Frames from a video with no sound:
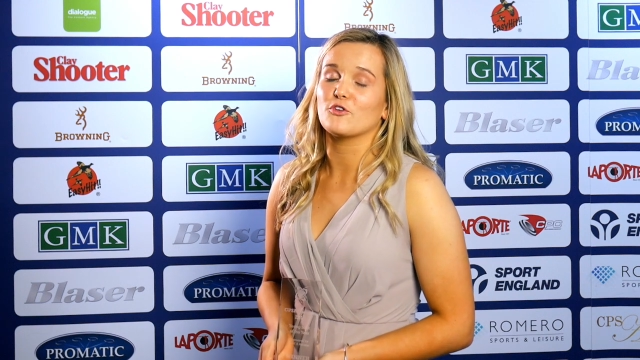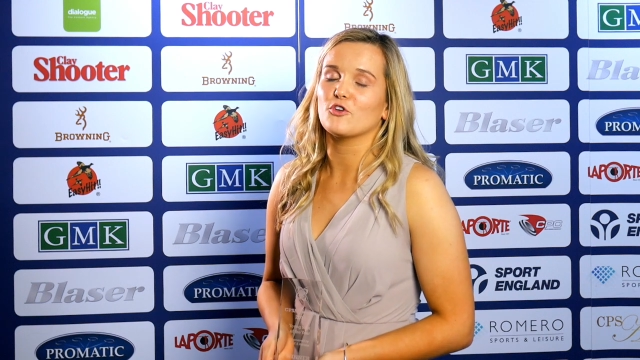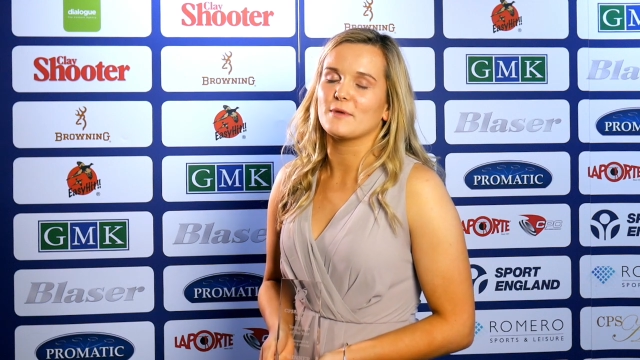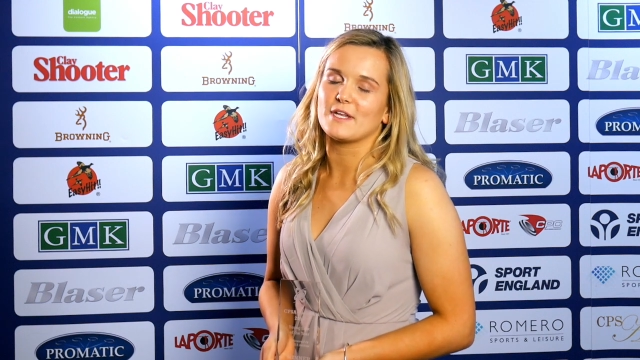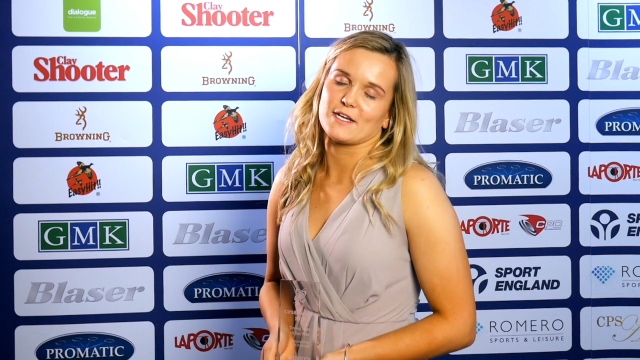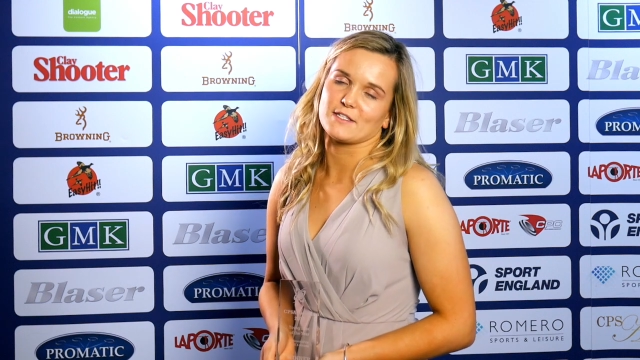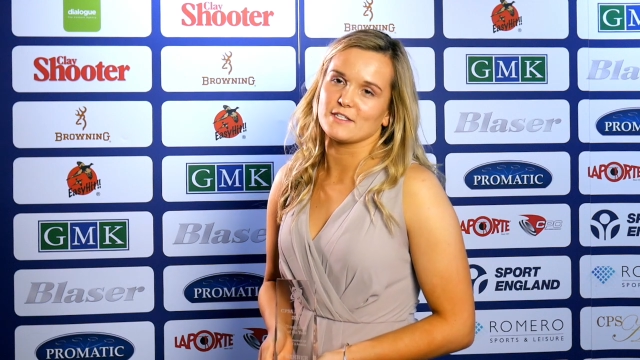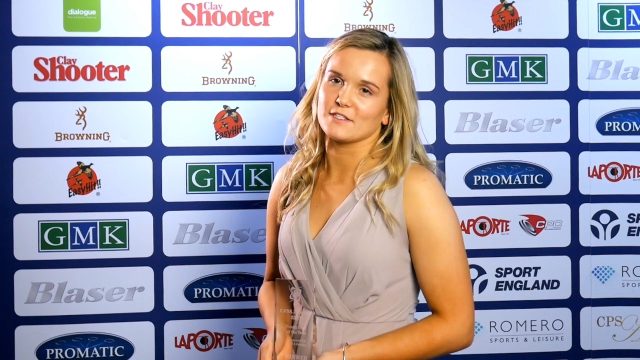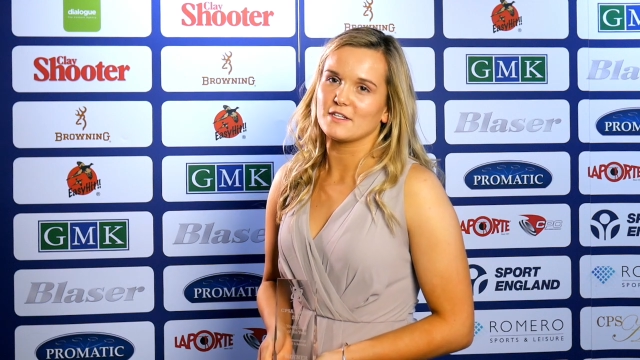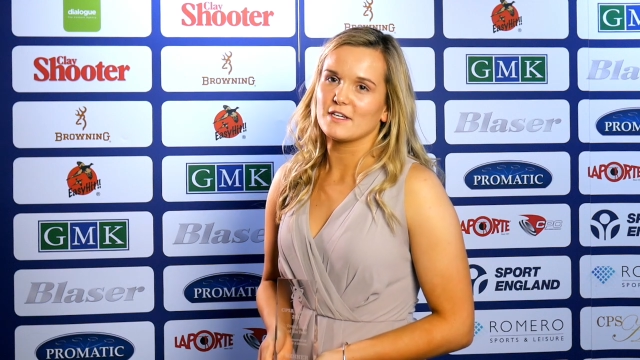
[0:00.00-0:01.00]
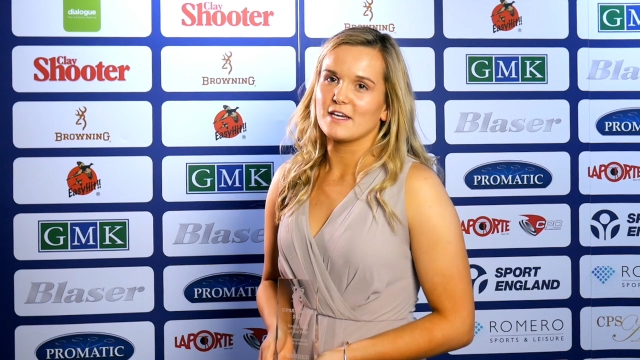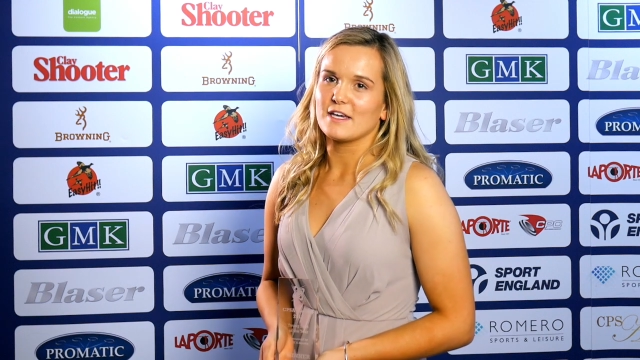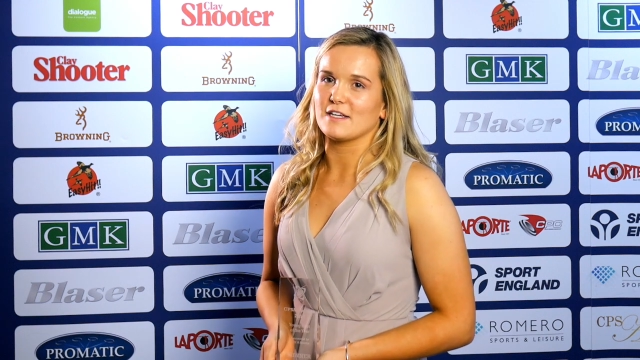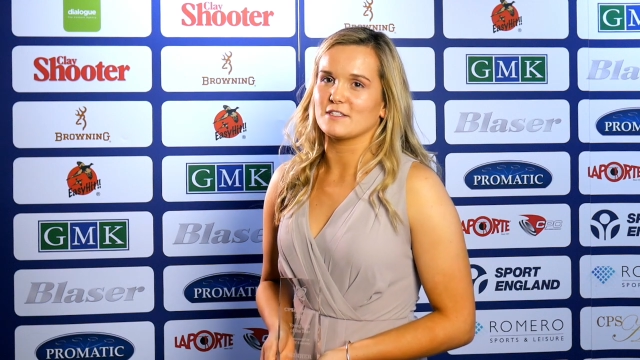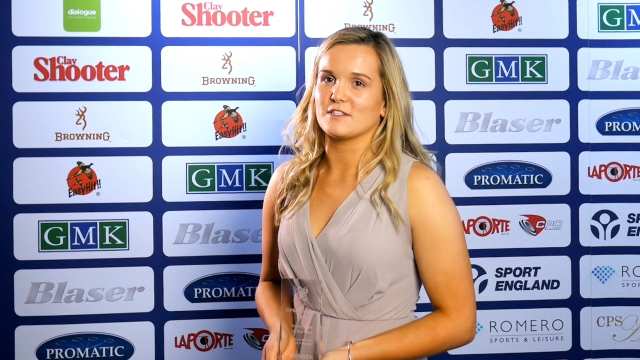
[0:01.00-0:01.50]
nominated
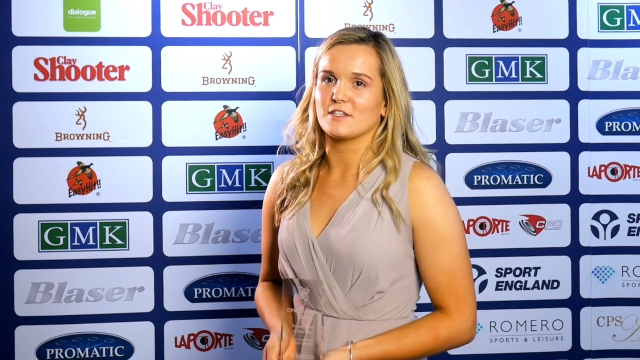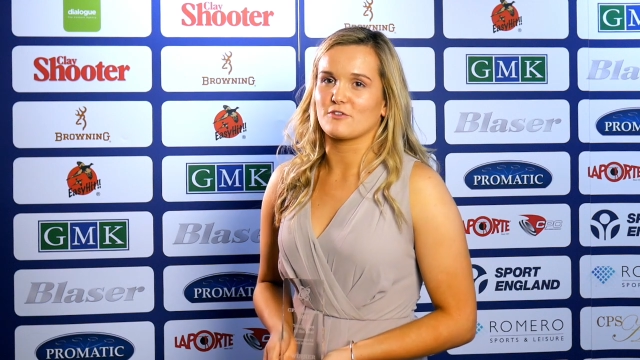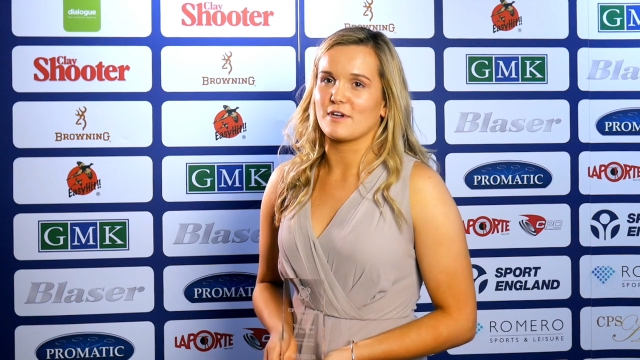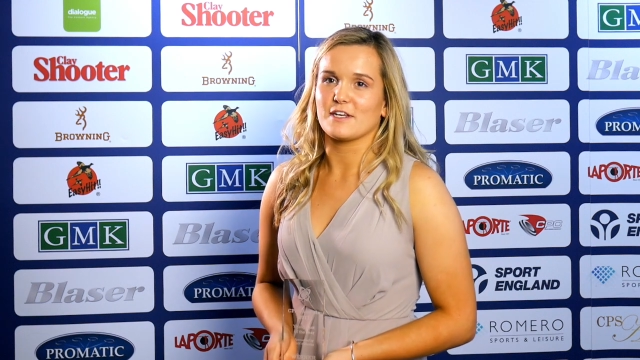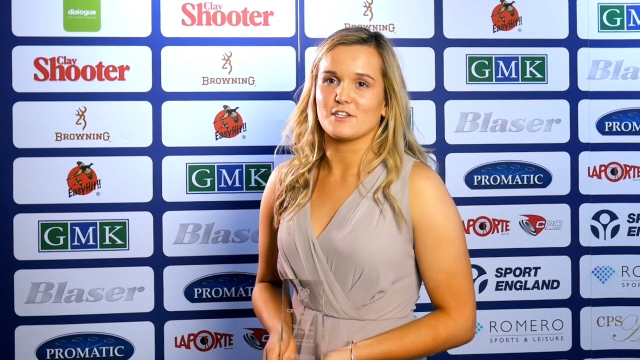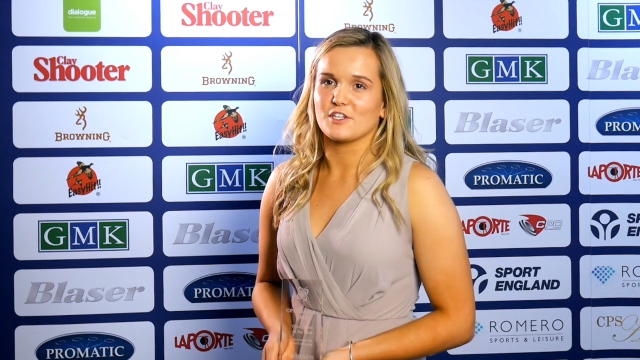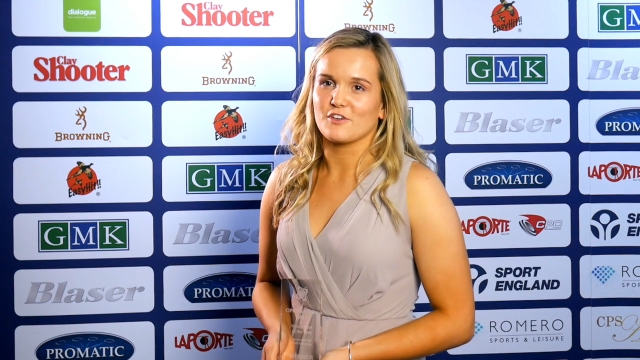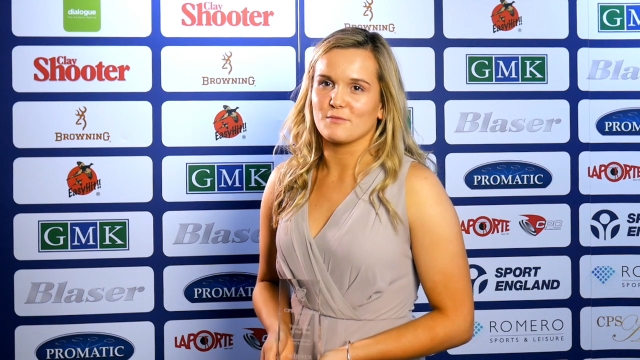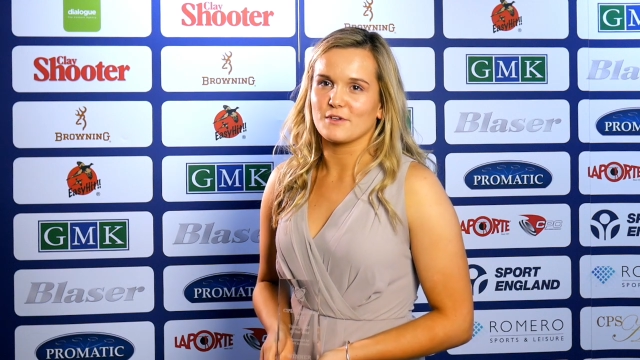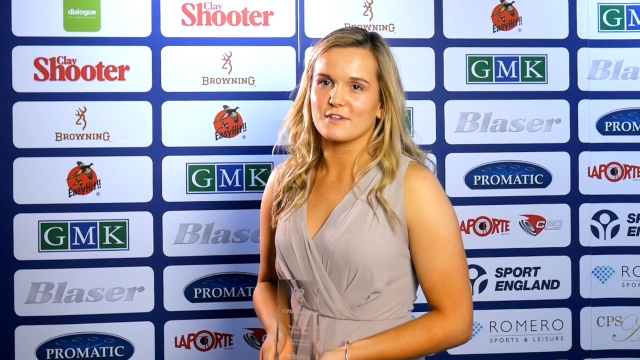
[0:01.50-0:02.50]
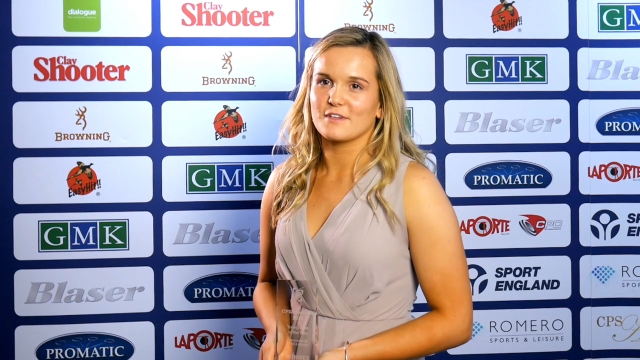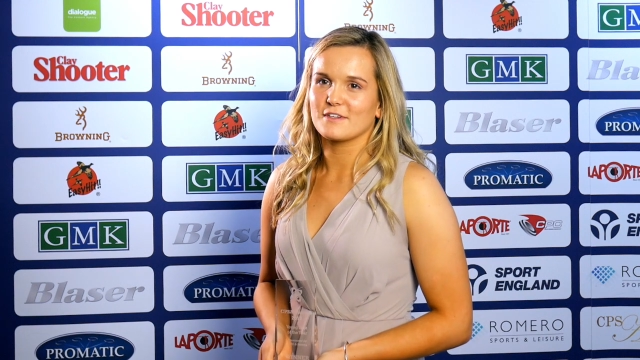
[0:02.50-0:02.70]
is a great achievement.